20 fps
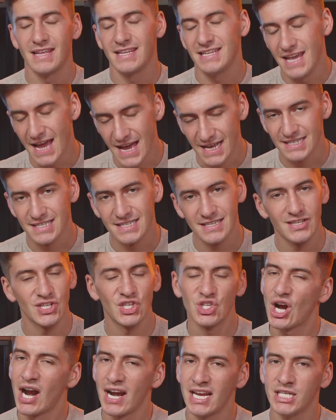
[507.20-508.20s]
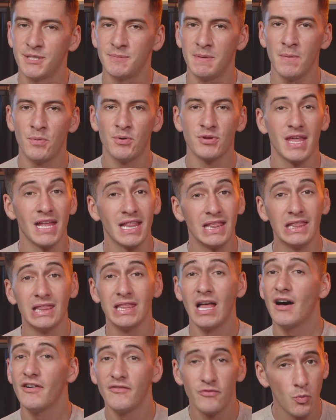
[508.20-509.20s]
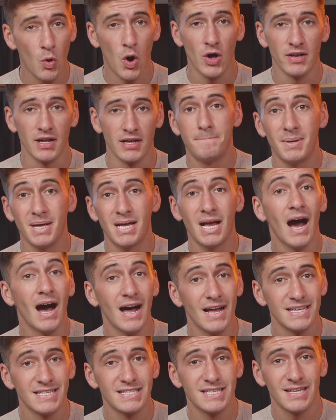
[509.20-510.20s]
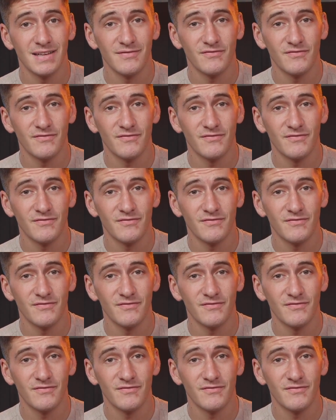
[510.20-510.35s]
Yes, Chinese people, they love walnut because